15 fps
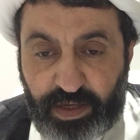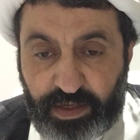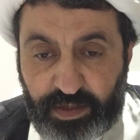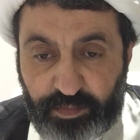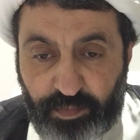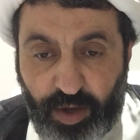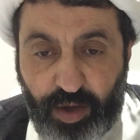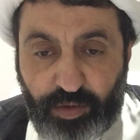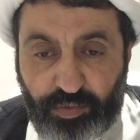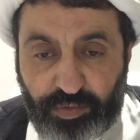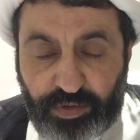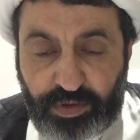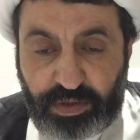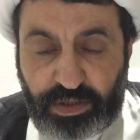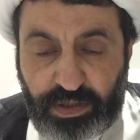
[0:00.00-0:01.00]

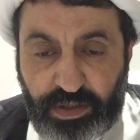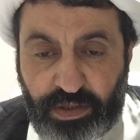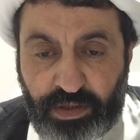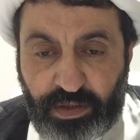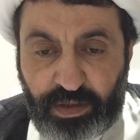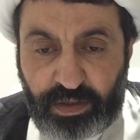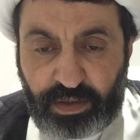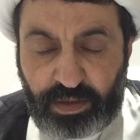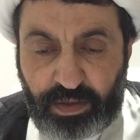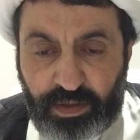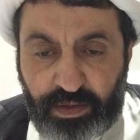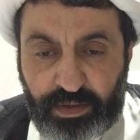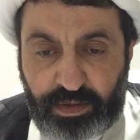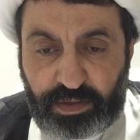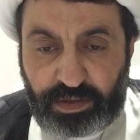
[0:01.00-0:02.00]
Ekmaluddin
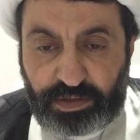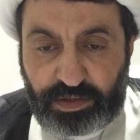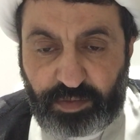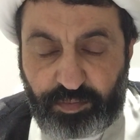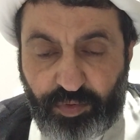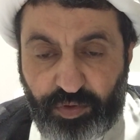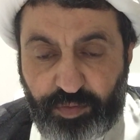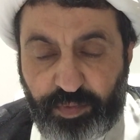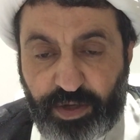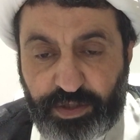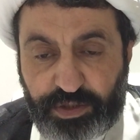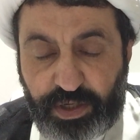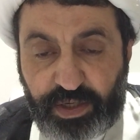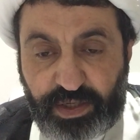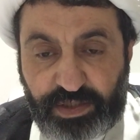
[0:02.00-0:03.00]
is the book by
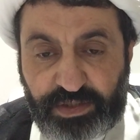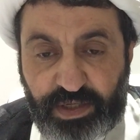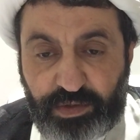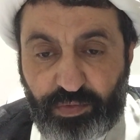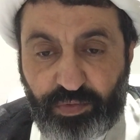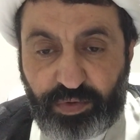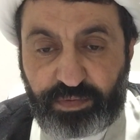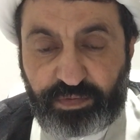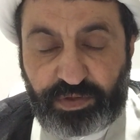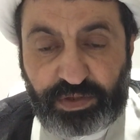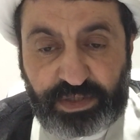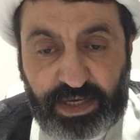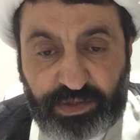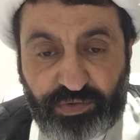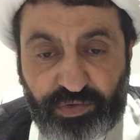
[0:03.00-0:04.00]
Shaykh Saduq, which
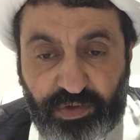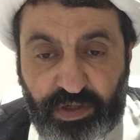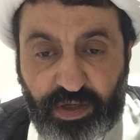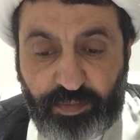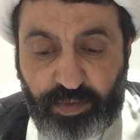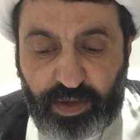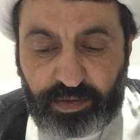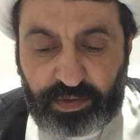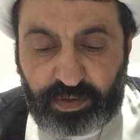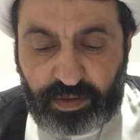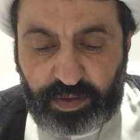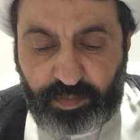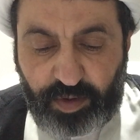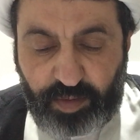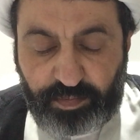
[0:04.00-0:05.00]
is actually about
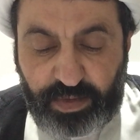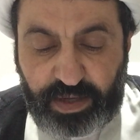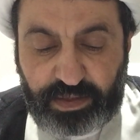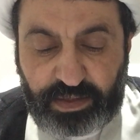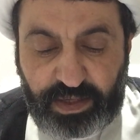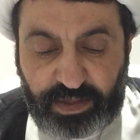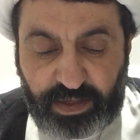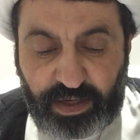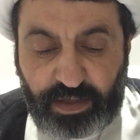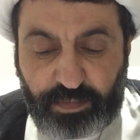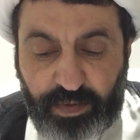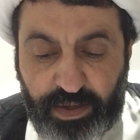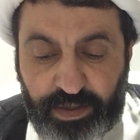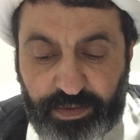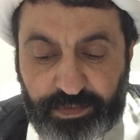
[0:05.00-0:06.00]
Imam Mahdi and
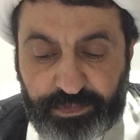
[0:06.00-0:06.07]
Ghaibah.